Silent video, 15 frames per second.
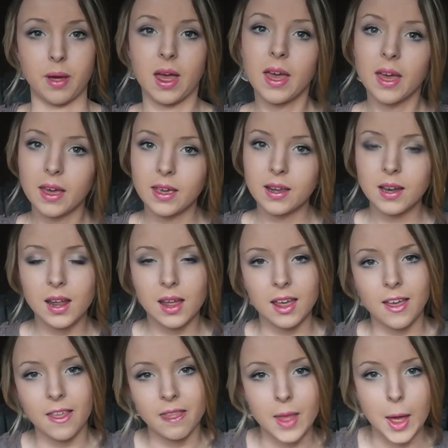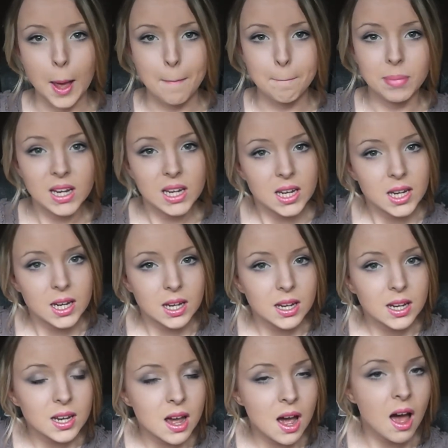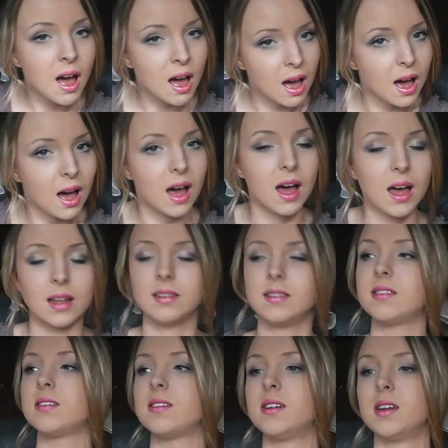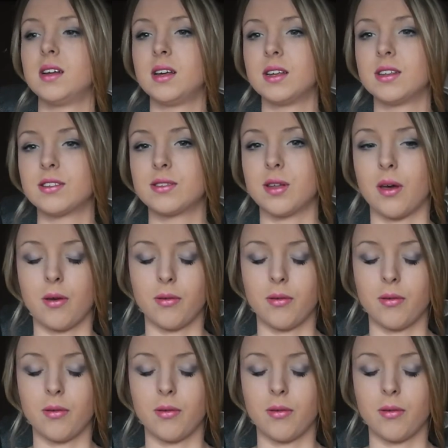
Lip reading: pain in the behind. So